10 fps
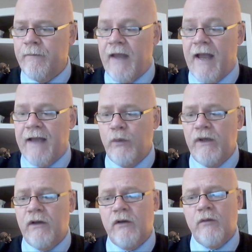
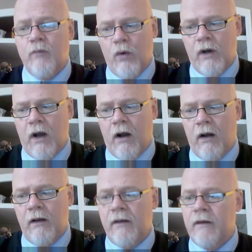Edwin and
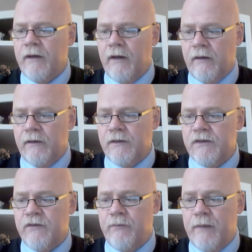Morcar, the
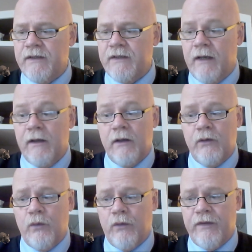Earls of Mercia and
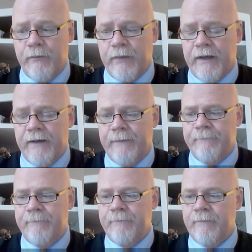Northumbria—
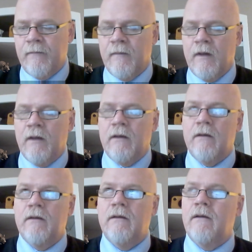
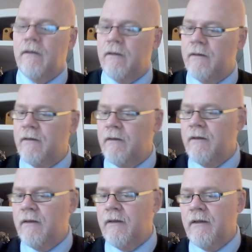"Ugh,"
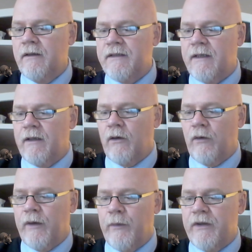said the
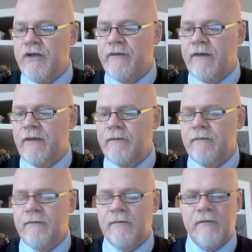lorry with a shiver.
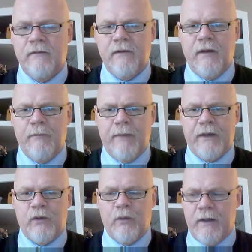"I beg
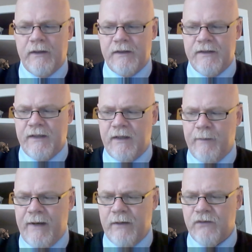your pardon," said the
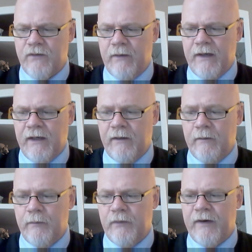mouse, frowning,
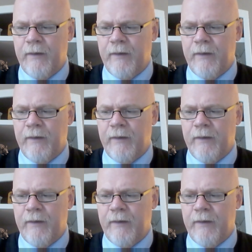but very